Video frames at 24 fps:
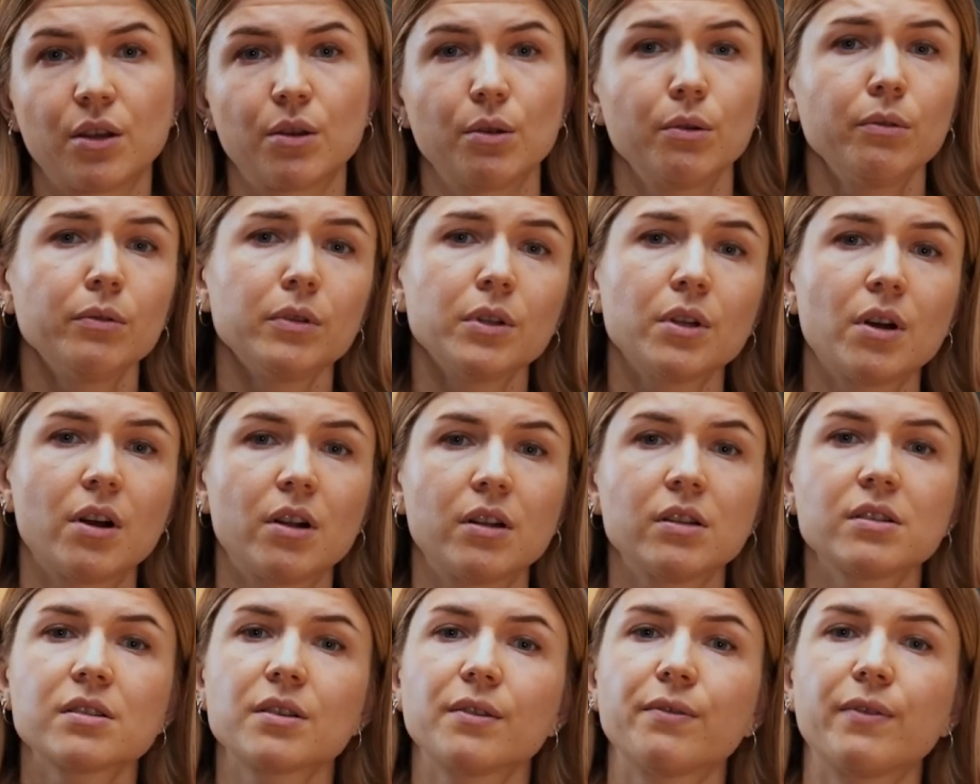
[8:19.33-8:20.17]
You'll
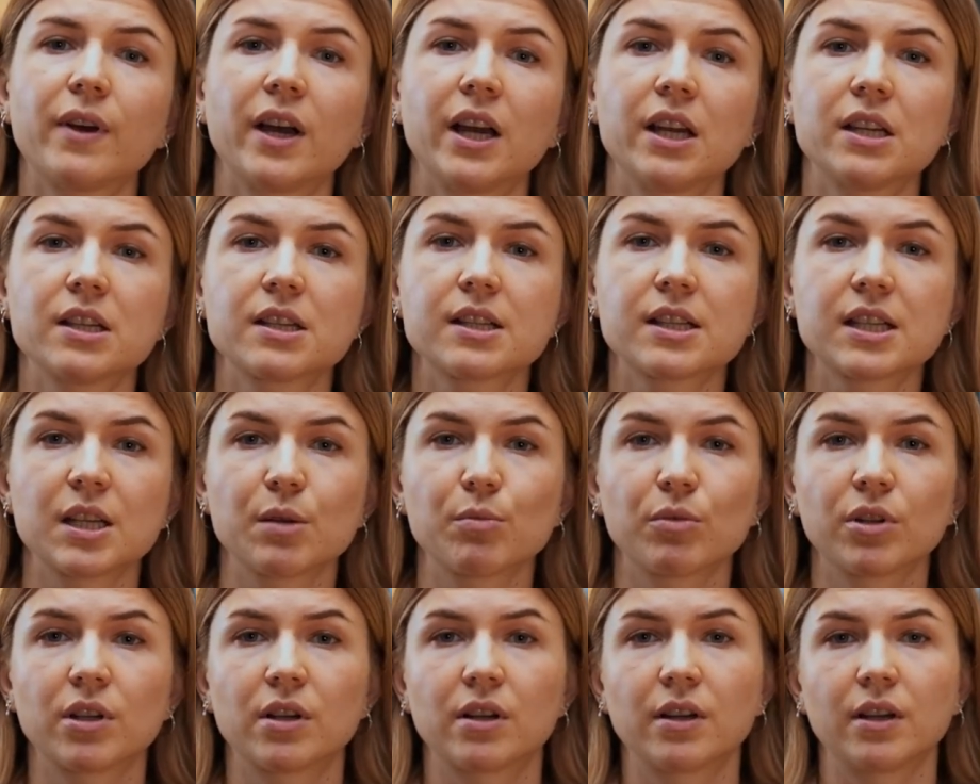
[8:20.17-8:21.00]
also find
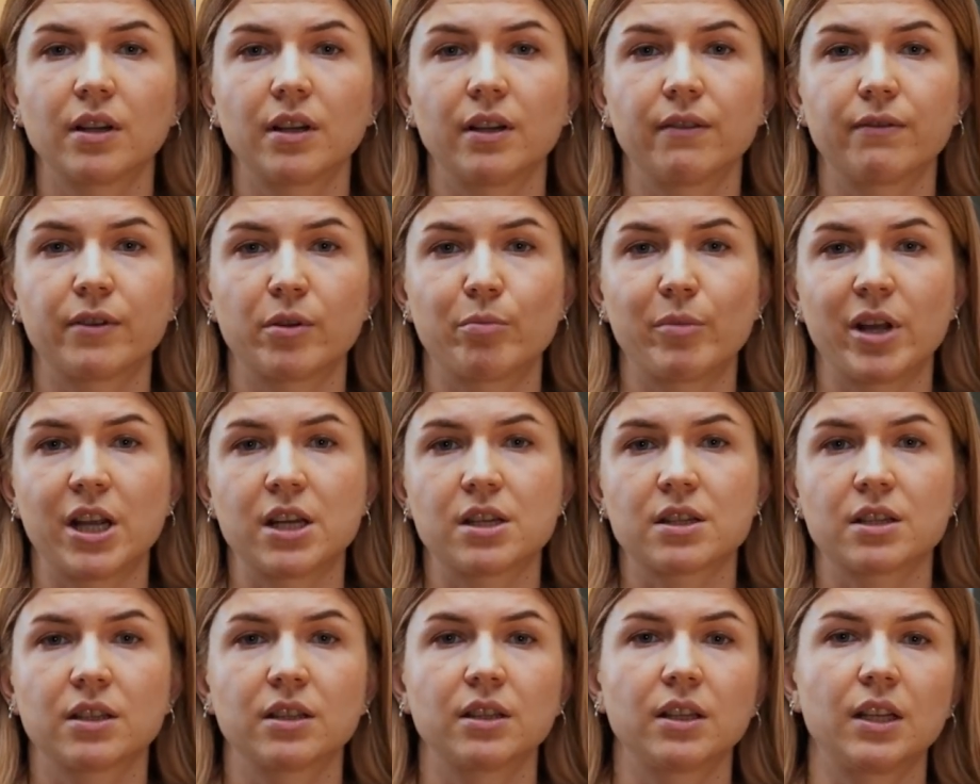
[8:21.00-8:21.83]
similar
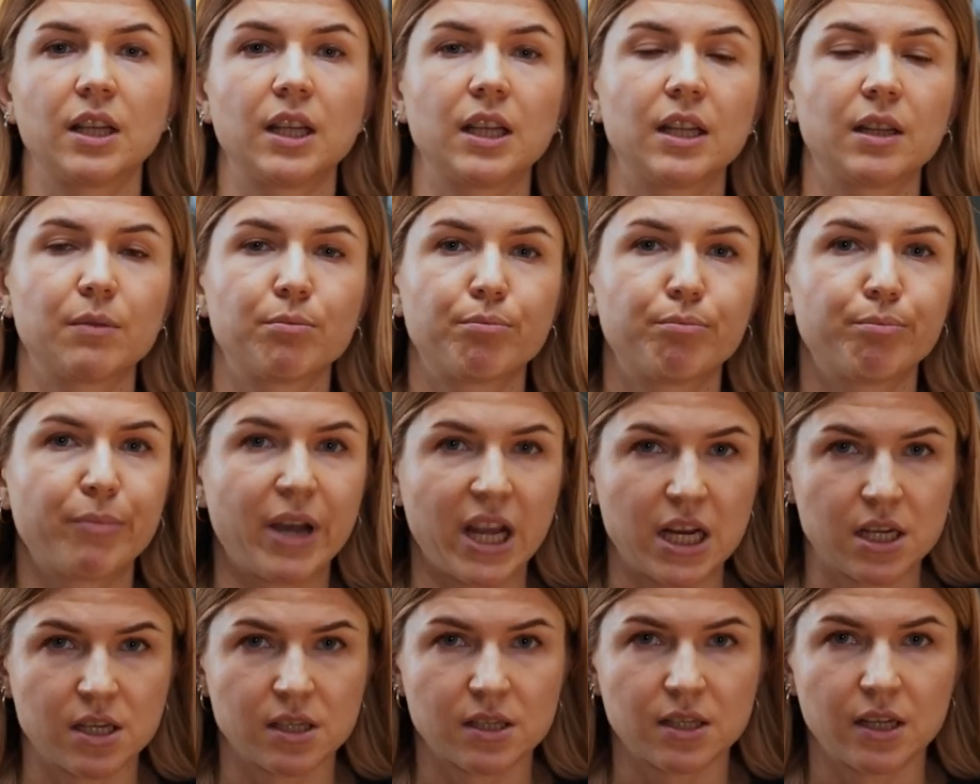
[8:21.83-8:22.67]
information in
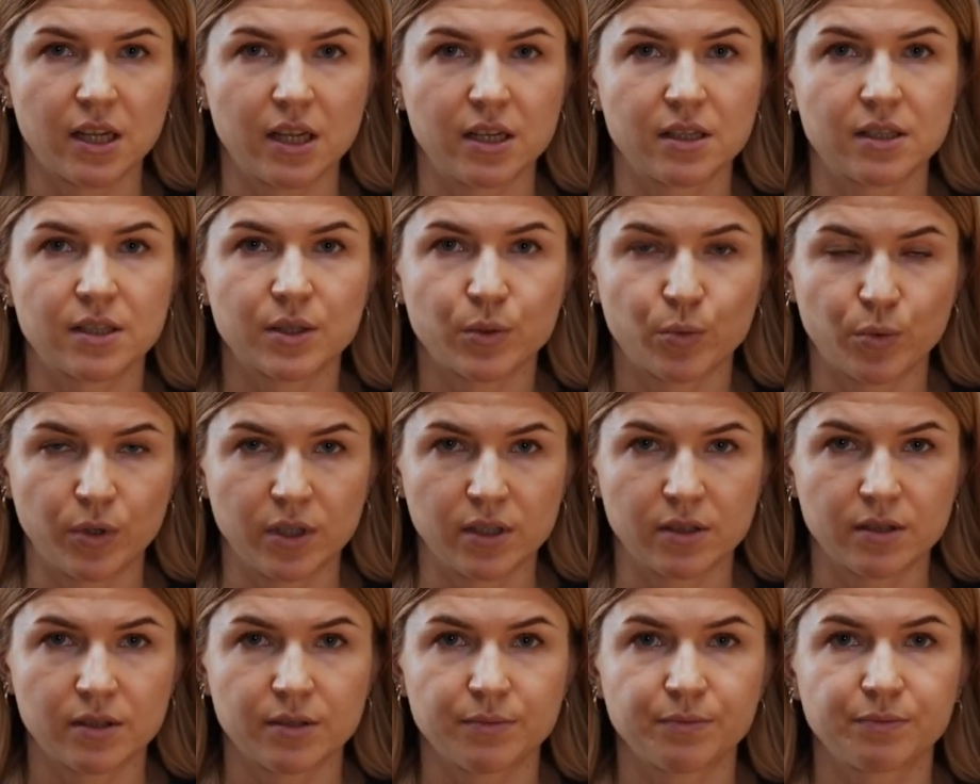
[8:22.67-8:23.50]
Pages and Screens.